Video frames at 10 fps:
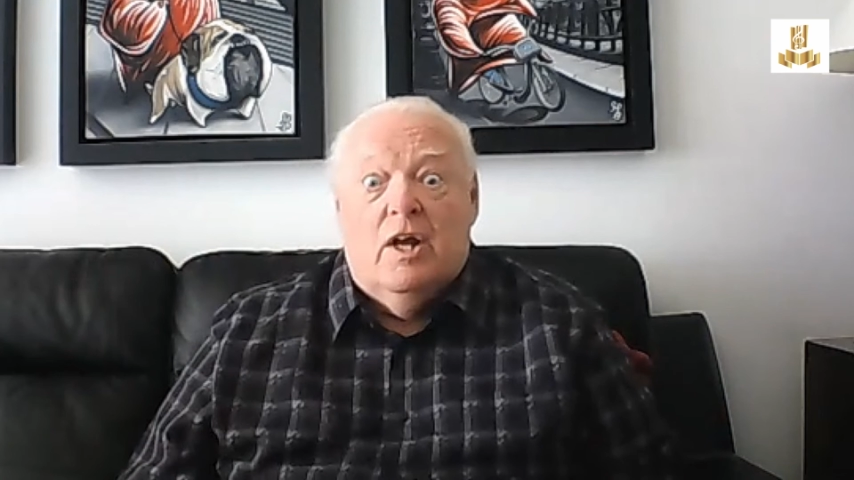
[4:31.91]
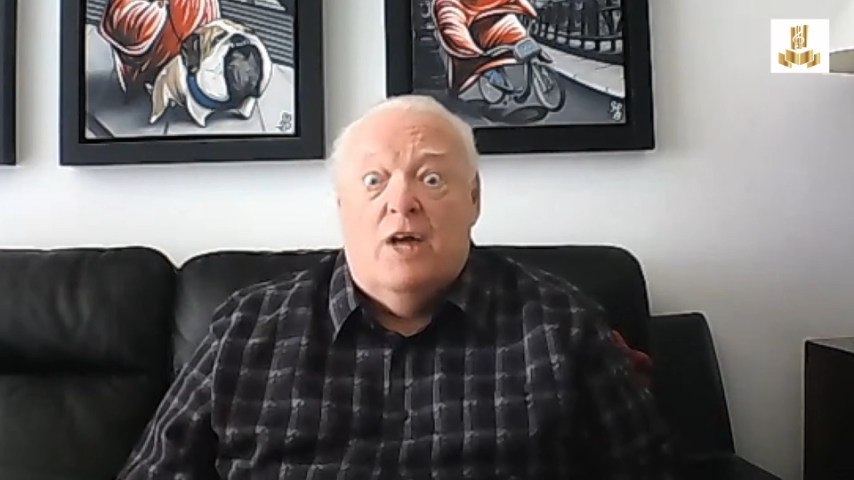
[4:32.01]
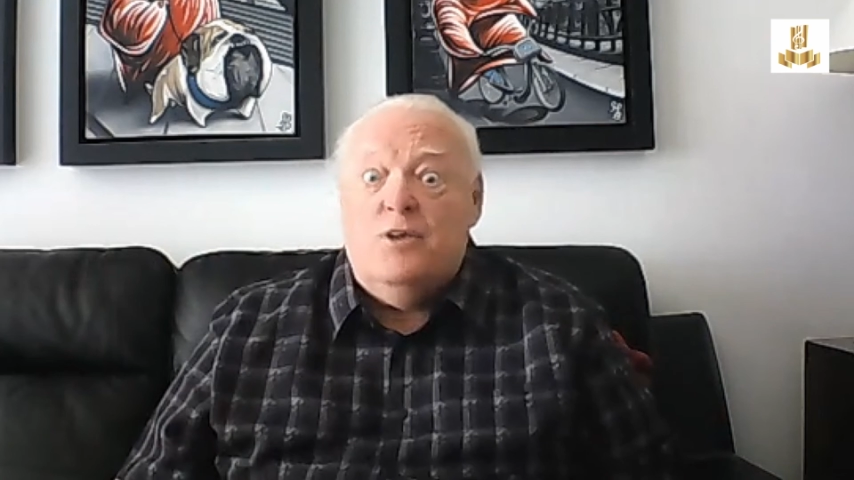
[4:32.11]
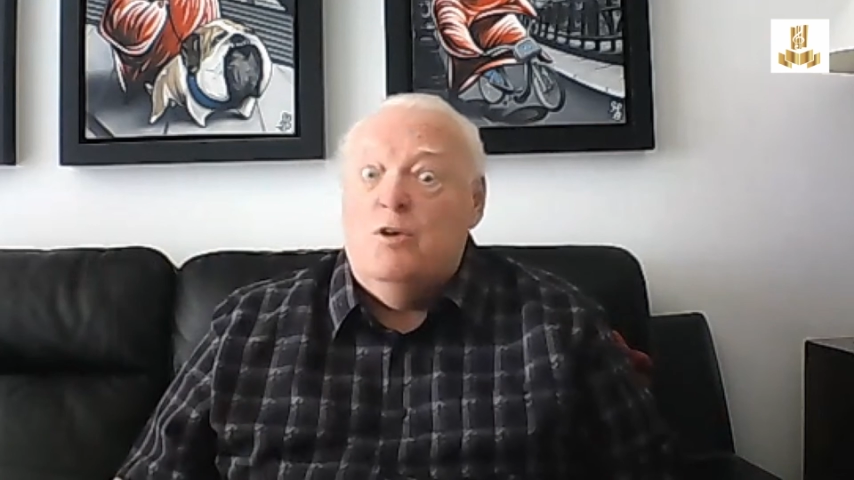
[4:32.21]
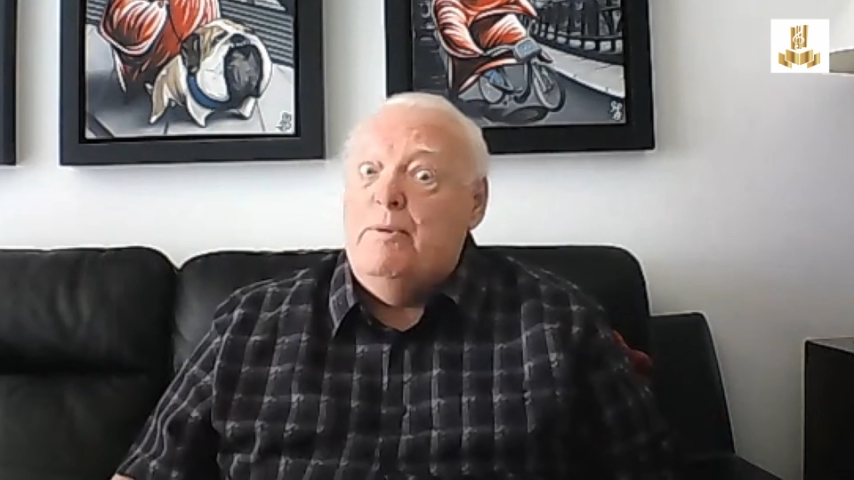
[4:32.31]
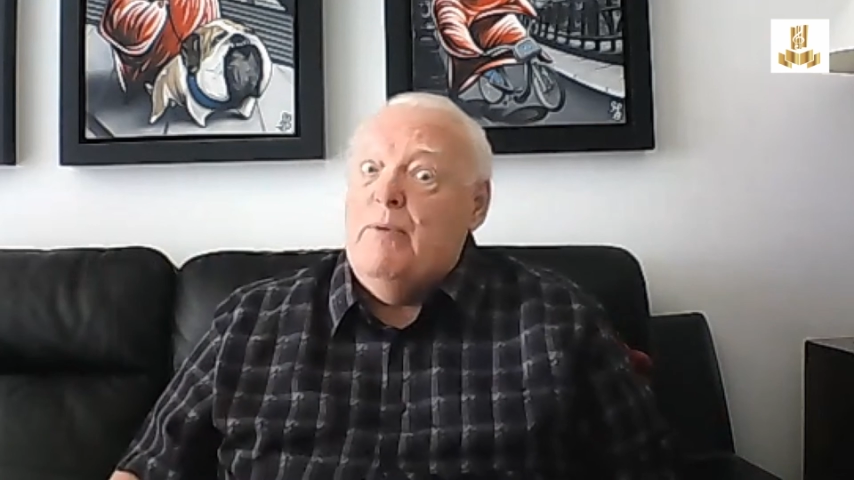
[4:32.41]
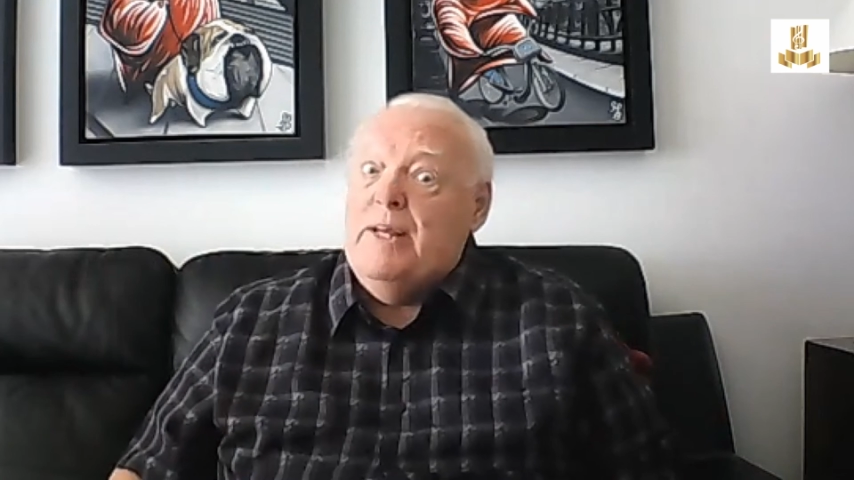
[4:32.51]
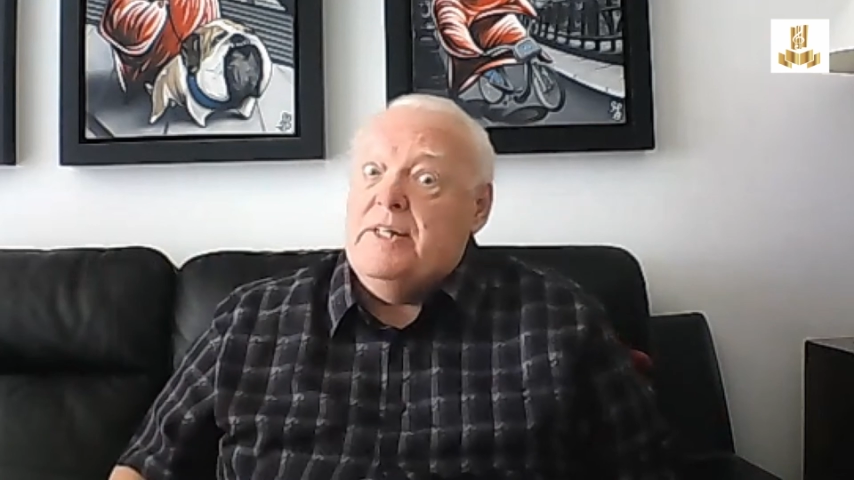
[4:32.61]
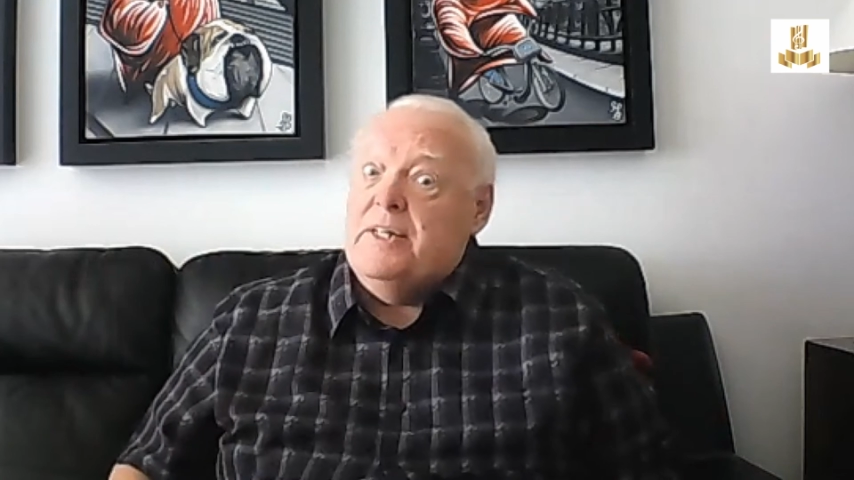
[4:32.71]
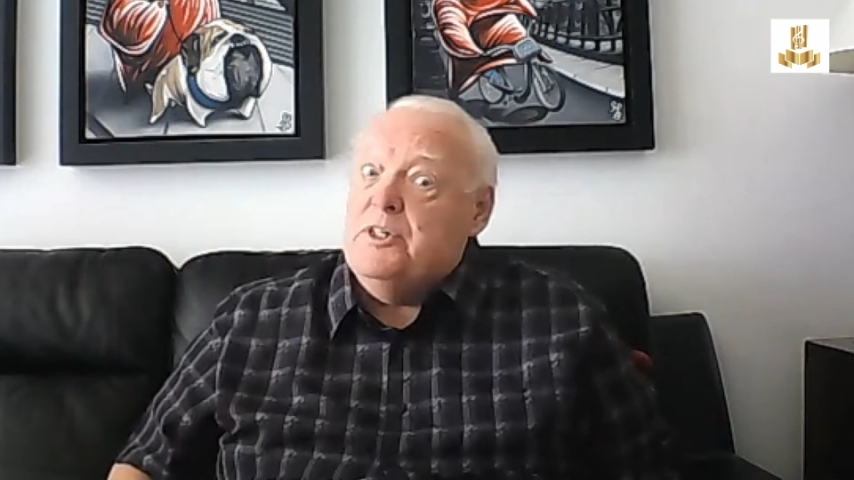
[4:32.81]
And you'll be
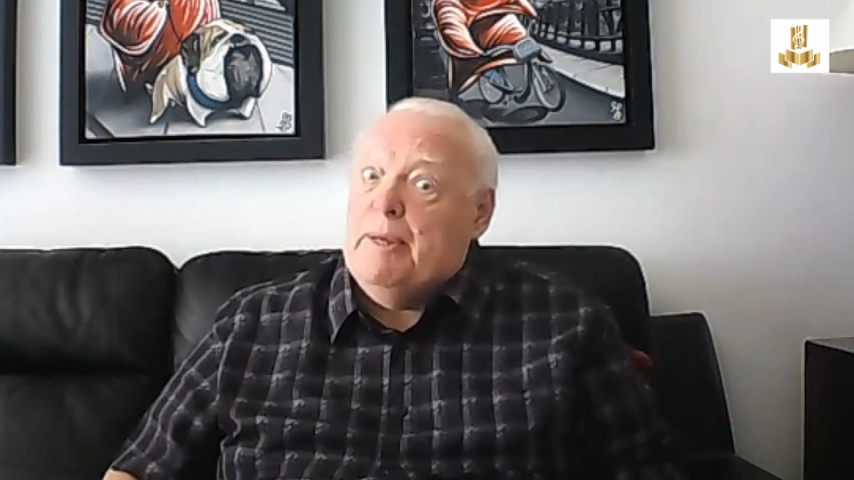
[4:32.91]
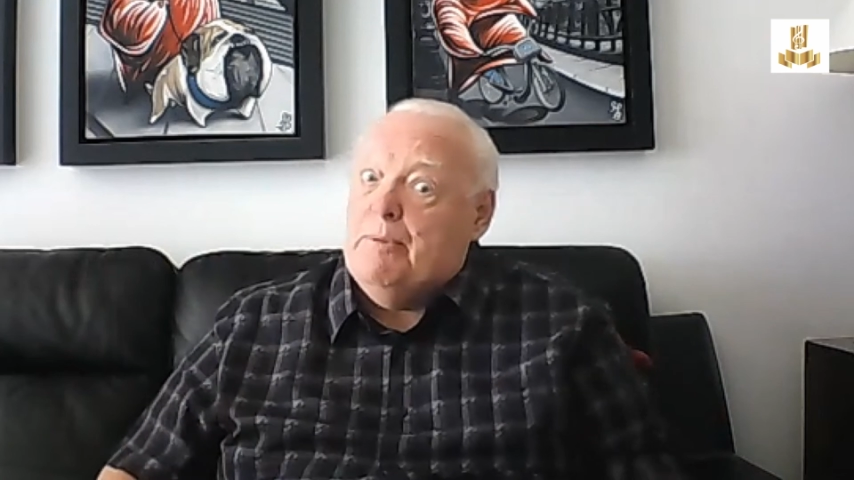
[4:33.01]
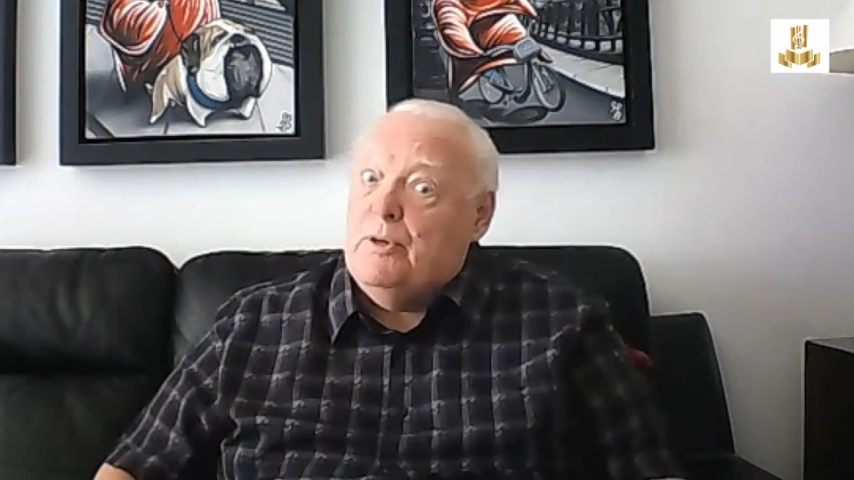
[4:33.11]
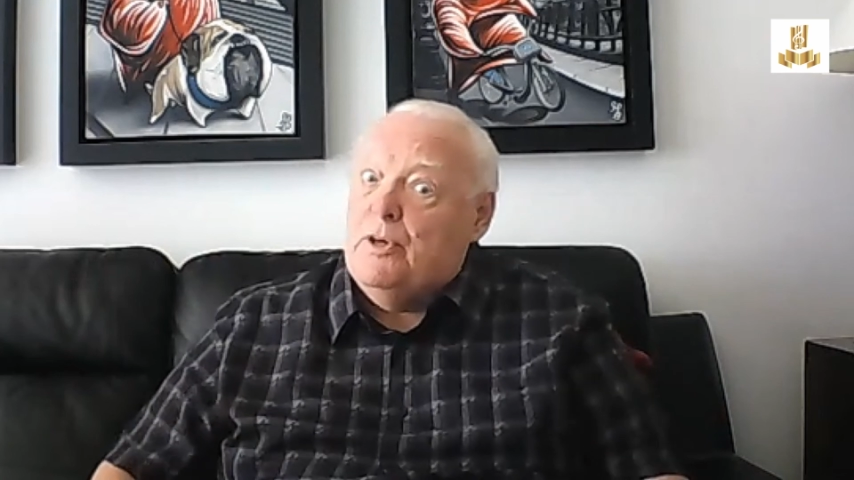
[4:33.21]
reading to people